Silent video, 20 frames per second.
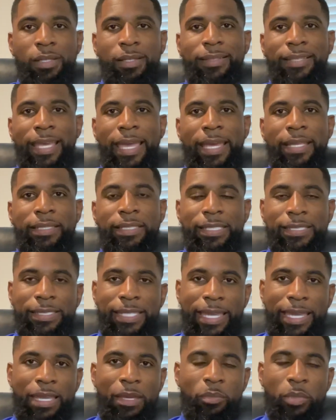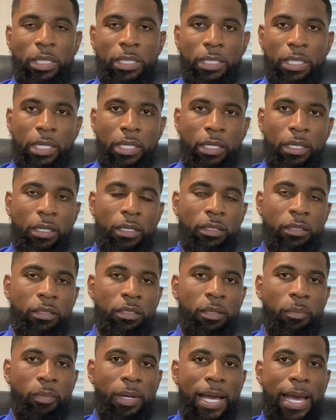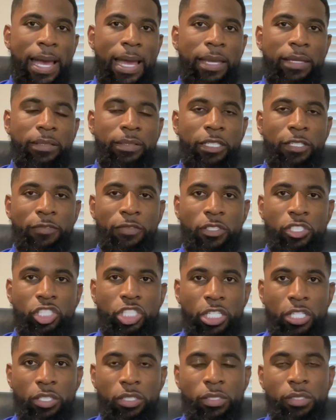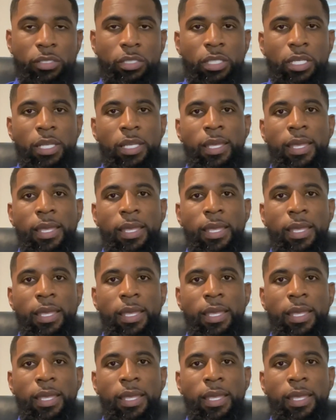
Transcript: that this can be done by different genders